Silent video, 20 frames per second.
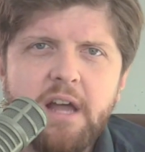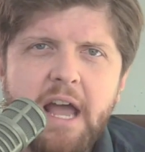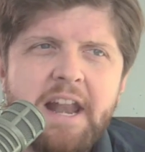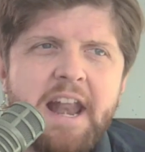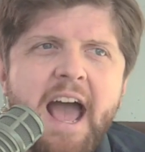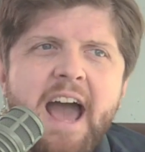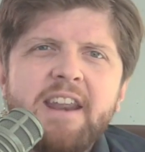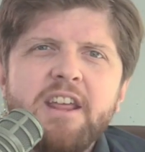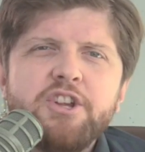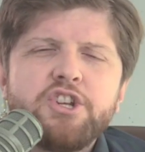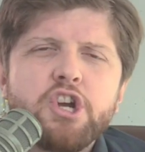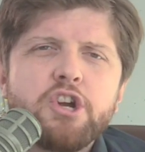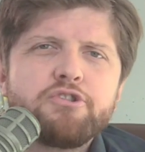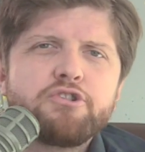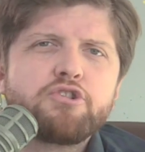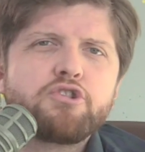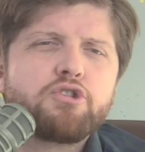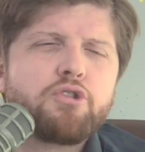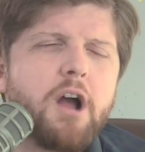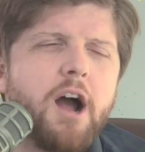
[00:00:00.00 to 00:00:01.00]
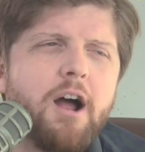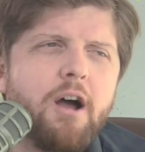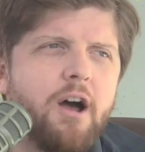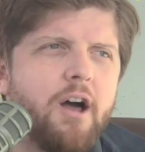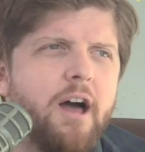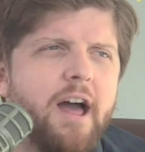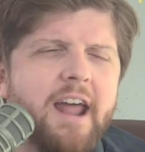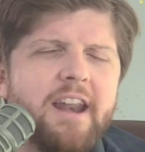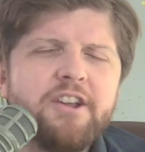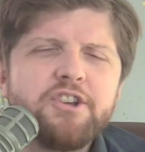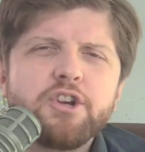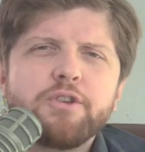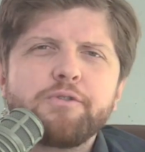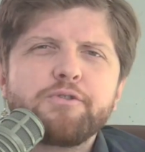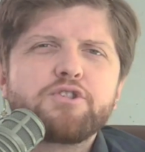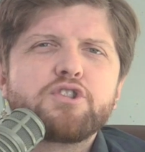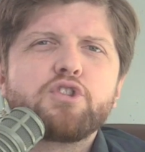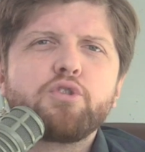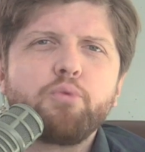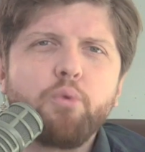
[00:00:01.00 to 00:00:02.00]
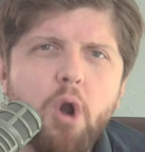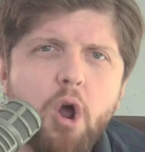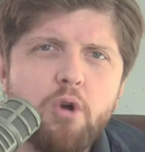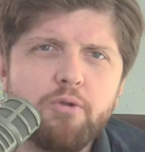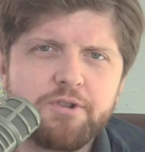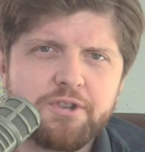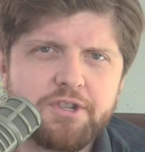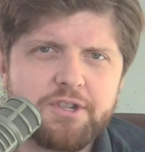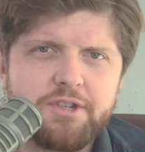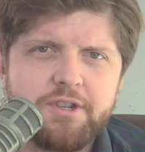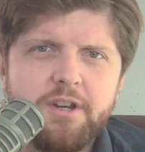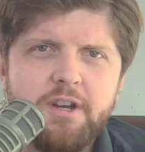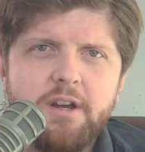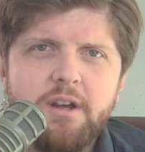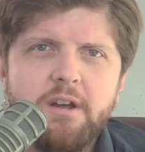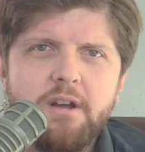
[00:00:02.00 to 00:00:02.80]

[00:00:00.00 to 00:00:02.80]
and at each other's uh, uh, at each other's throats